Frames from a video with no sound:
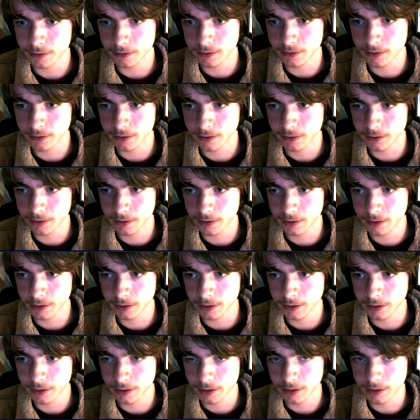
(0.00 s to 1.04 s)

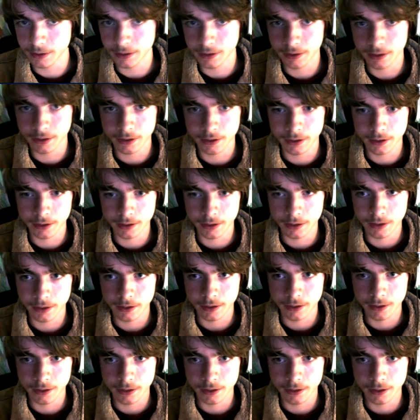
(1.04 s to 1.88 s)
[no speech]